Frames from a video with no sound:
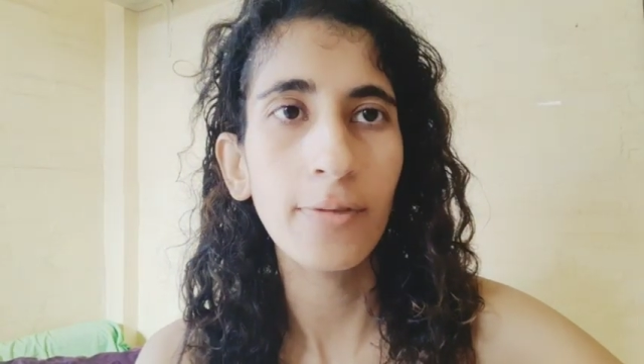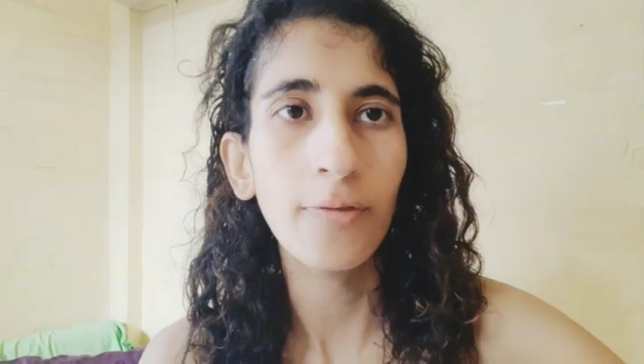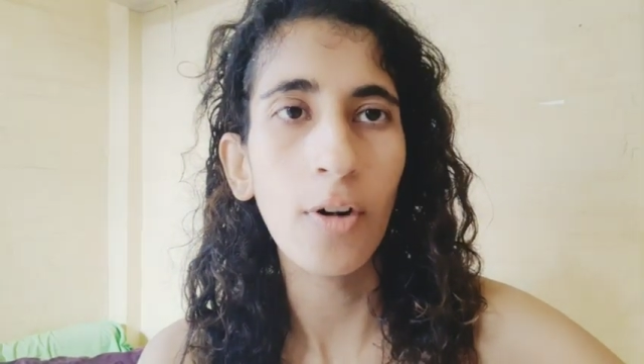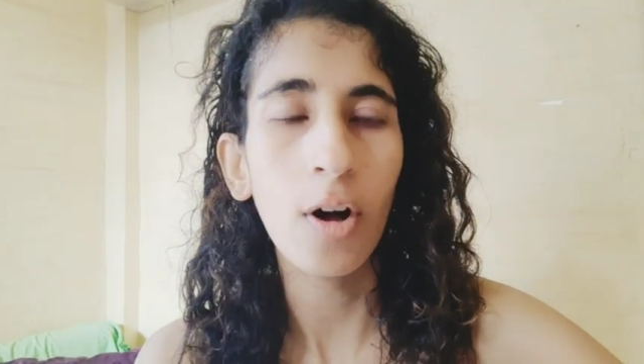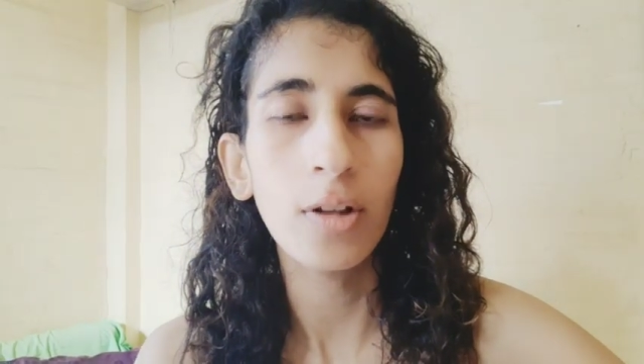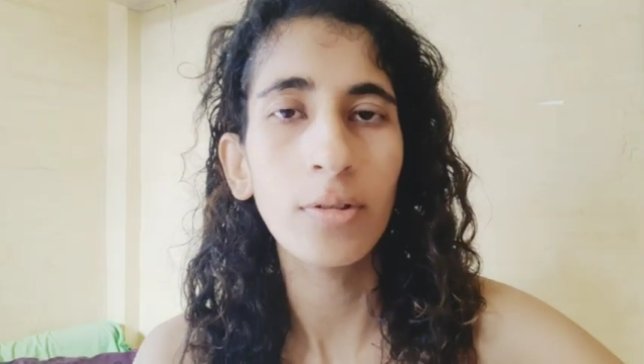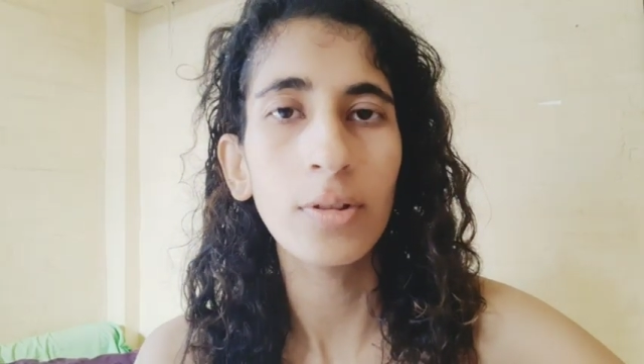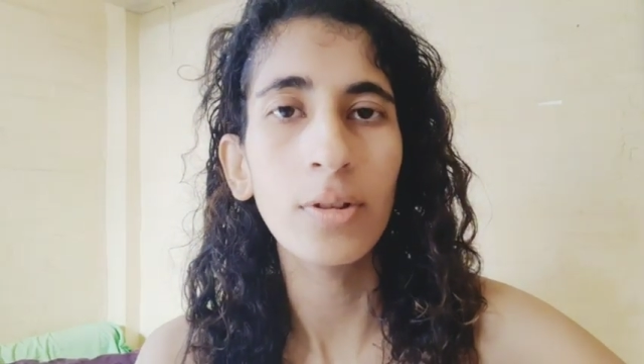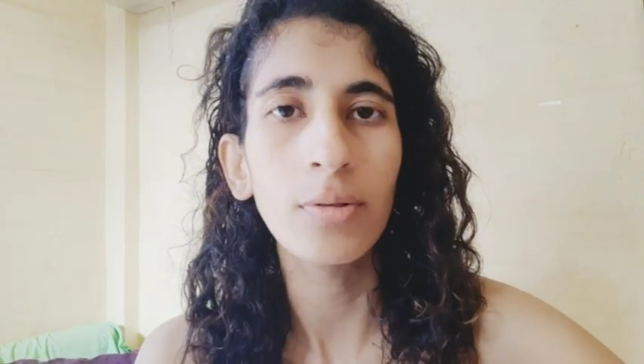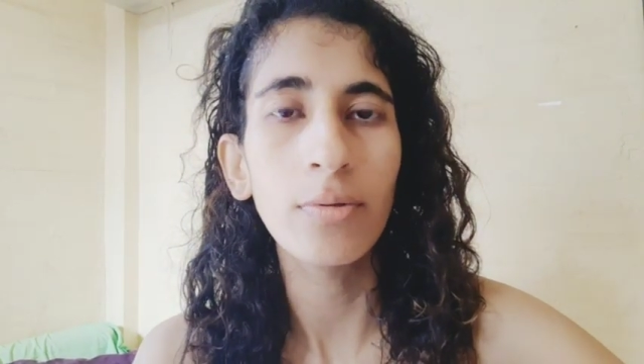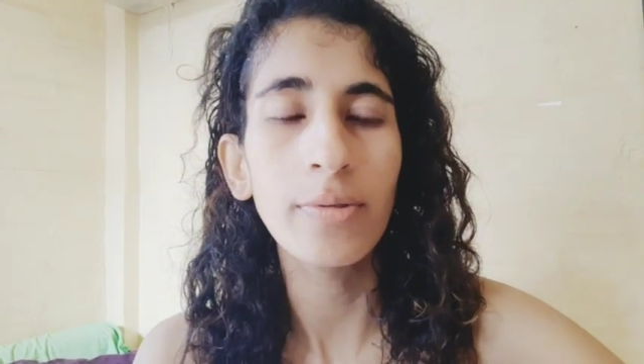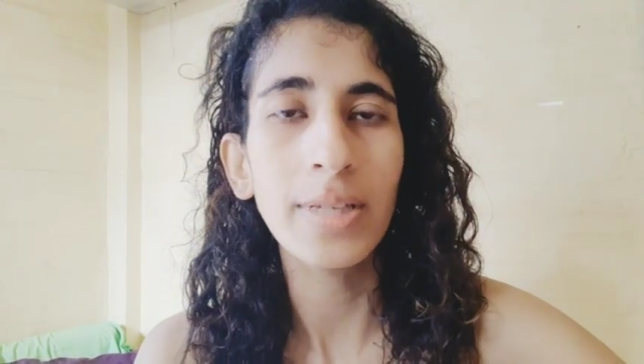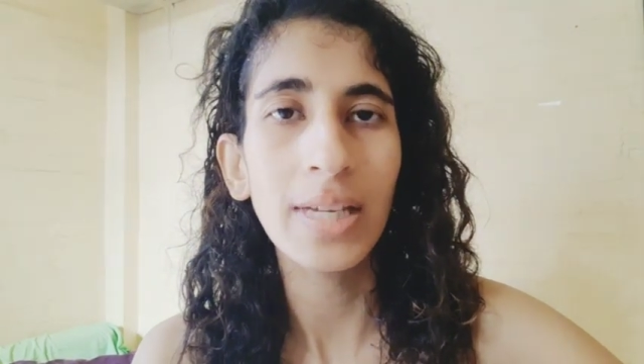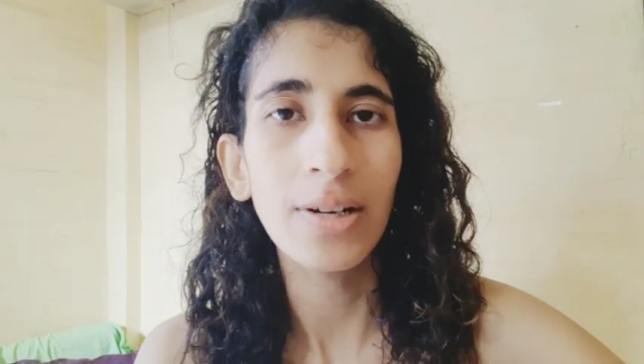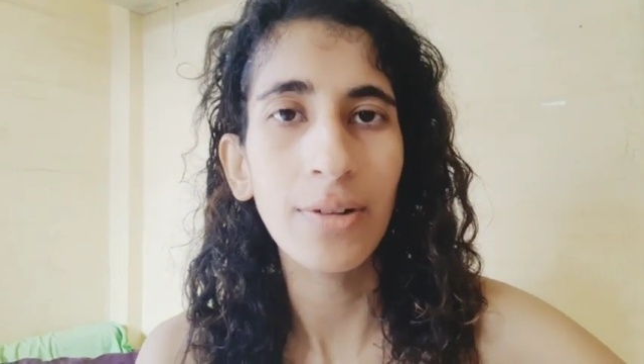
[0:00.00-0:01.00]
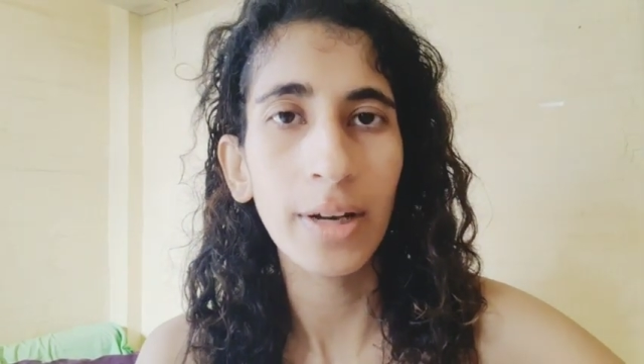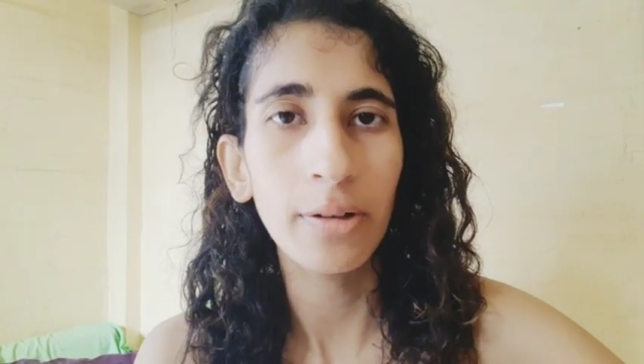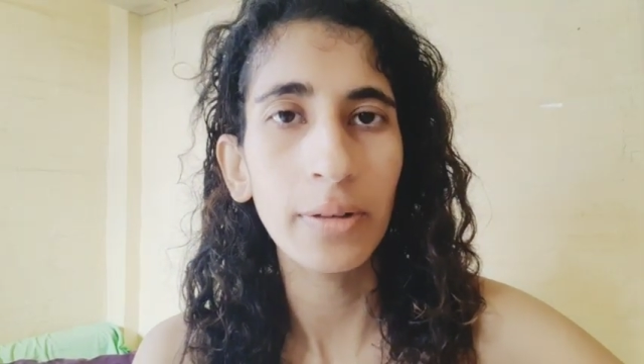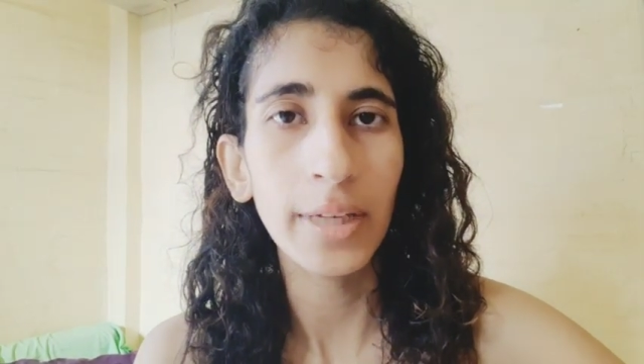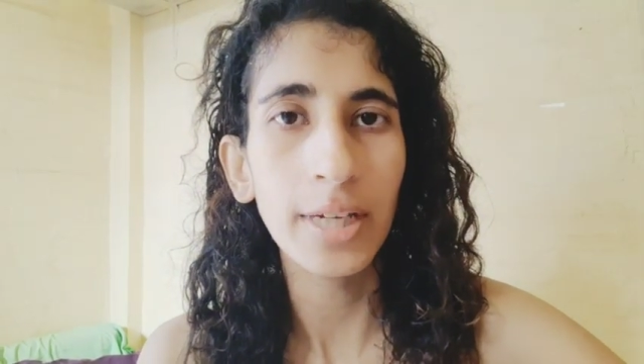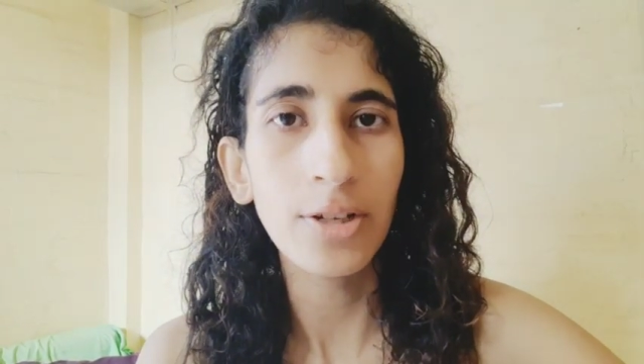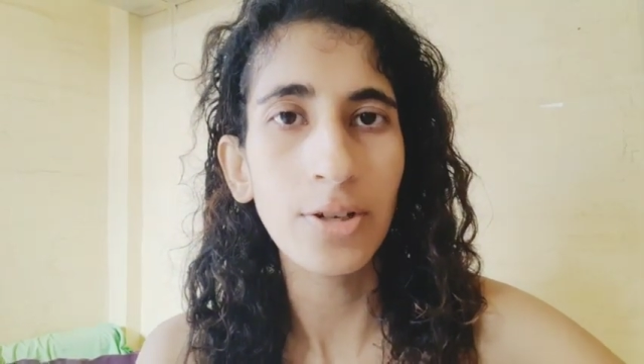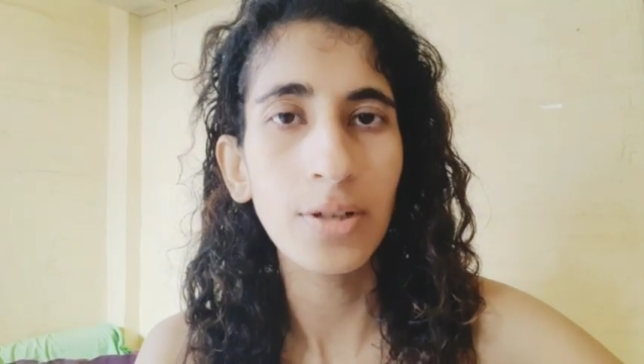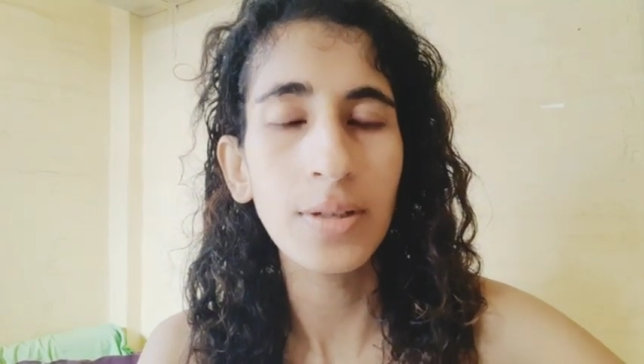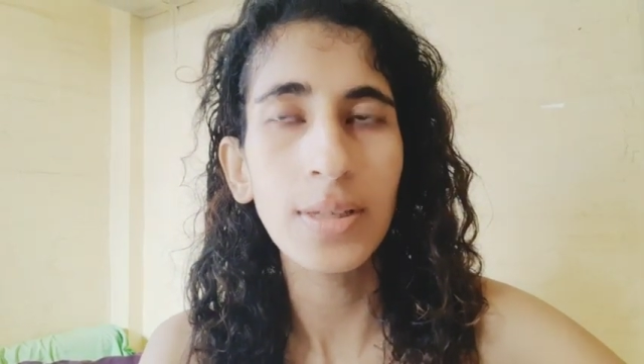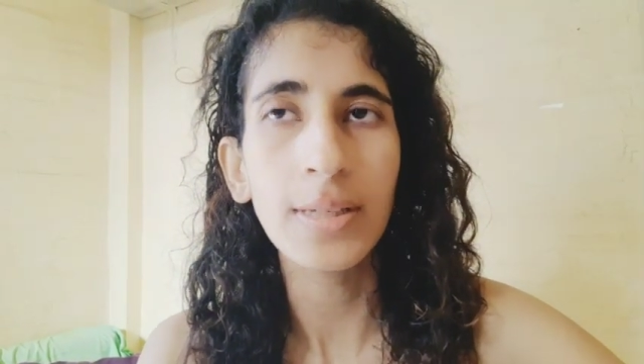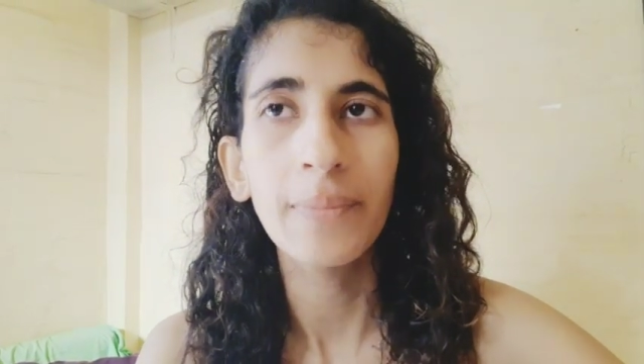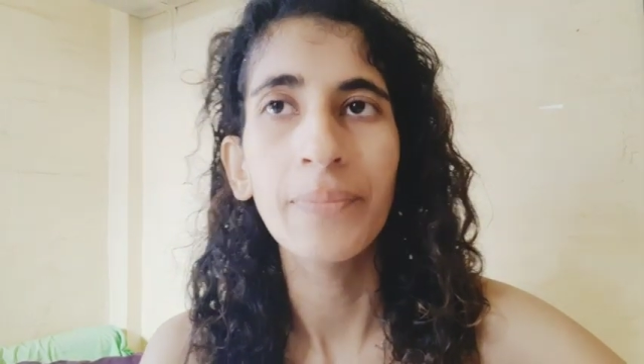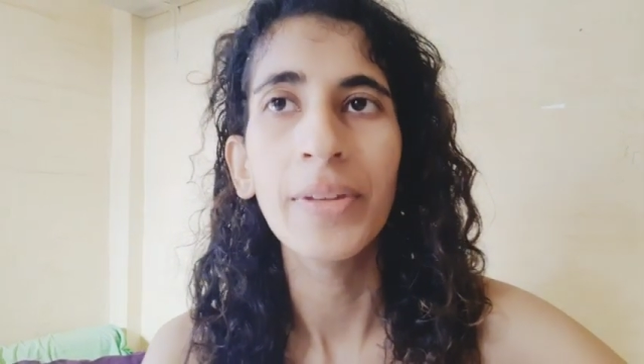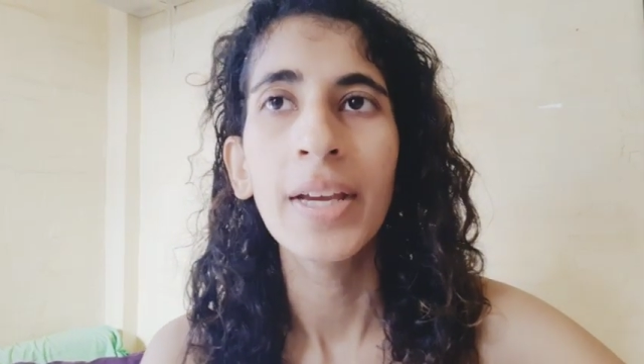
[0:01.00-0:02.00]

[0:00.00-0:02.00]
follow the rules and regulations